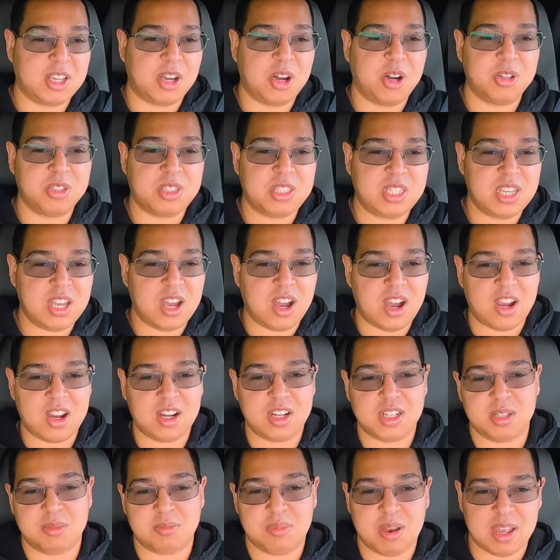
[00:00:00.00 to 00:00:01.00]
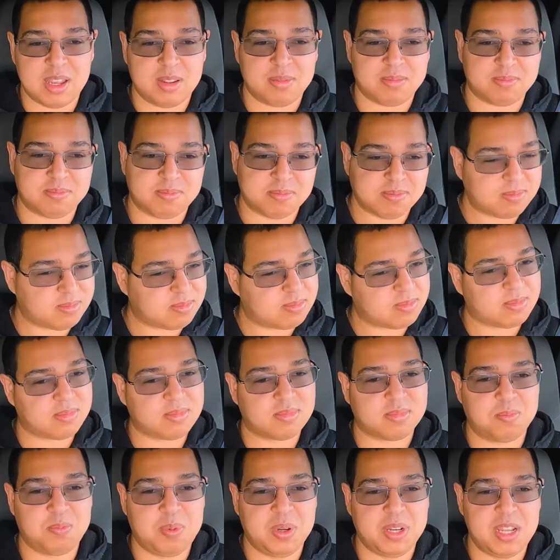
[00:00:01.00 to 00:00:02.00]
an OTR, you might
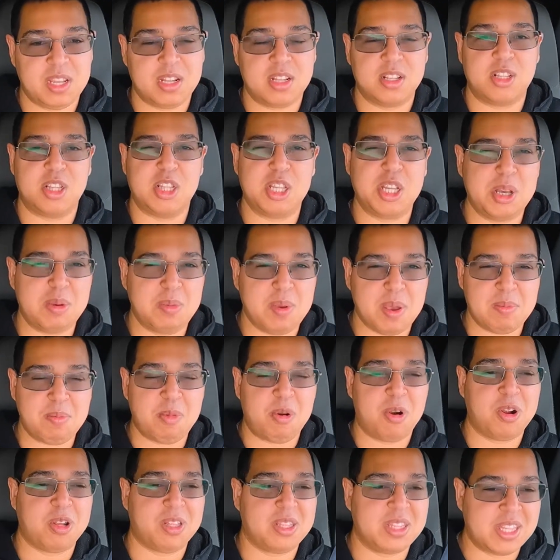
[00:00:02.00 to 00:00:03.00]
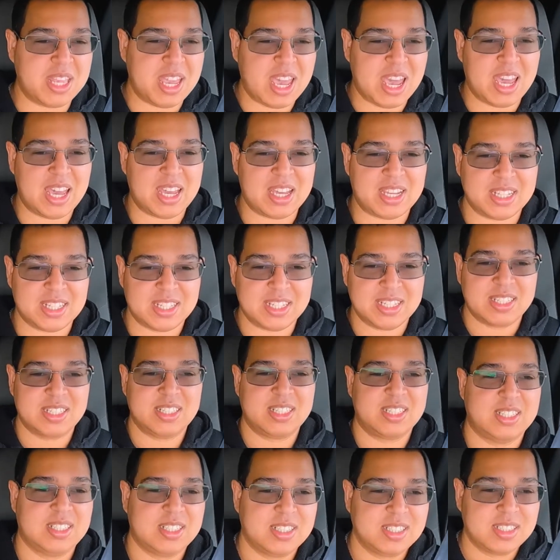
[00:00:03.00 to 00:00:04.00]
put in a little bit more than that.
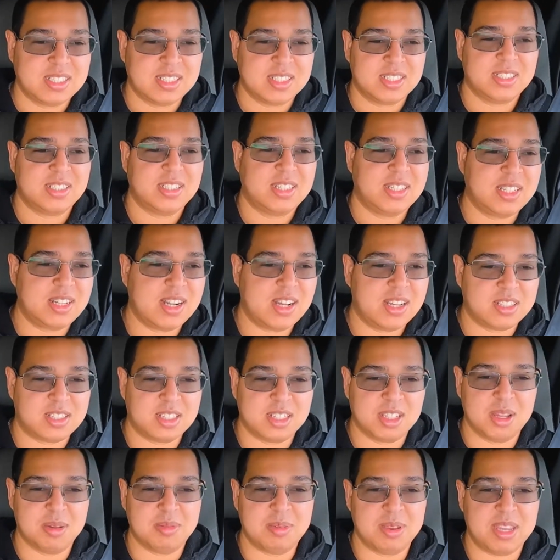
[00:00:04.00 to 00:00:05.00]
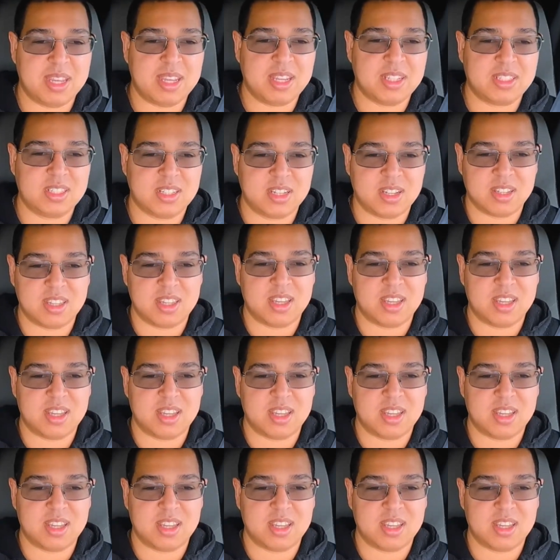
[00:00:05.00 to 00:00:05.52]
You know, it's a little bit easier